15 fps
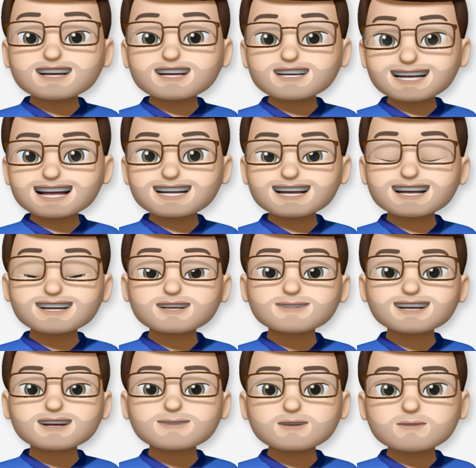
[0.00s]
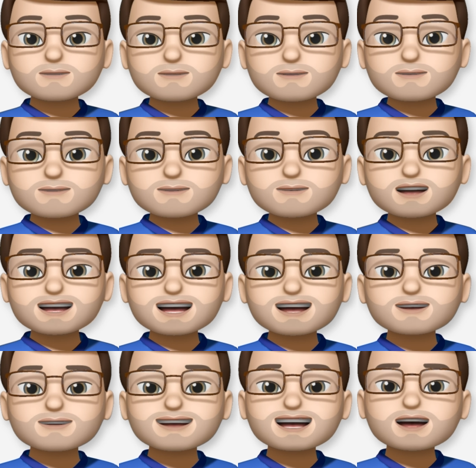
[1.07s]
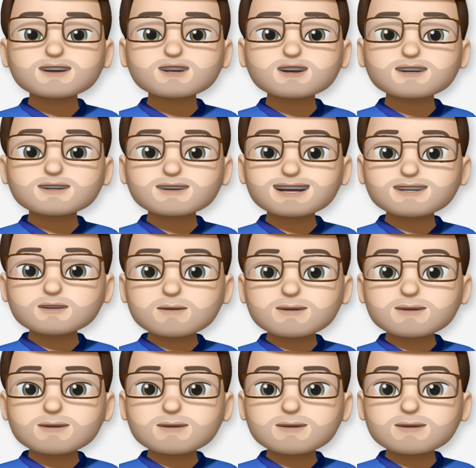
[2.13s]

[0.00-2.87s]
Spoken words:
it straight into freeform. Think how useful this